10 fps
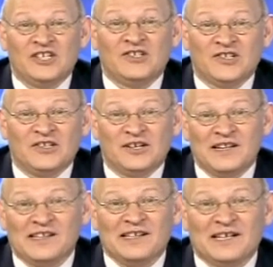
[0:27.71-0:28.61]
Ginger, you're going
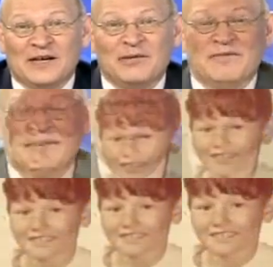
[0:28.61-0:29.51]
to see a couple of
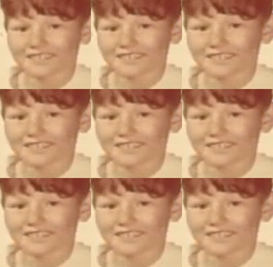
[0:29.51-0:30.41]
photos, I think.
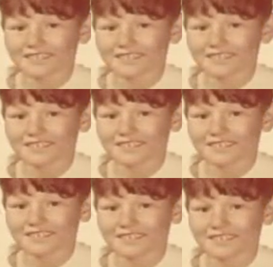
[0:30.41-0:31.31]
Oh,
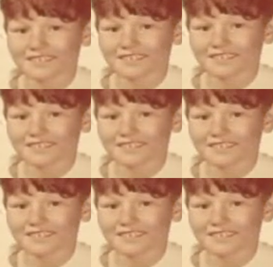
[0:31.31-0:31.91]
isn't he cute?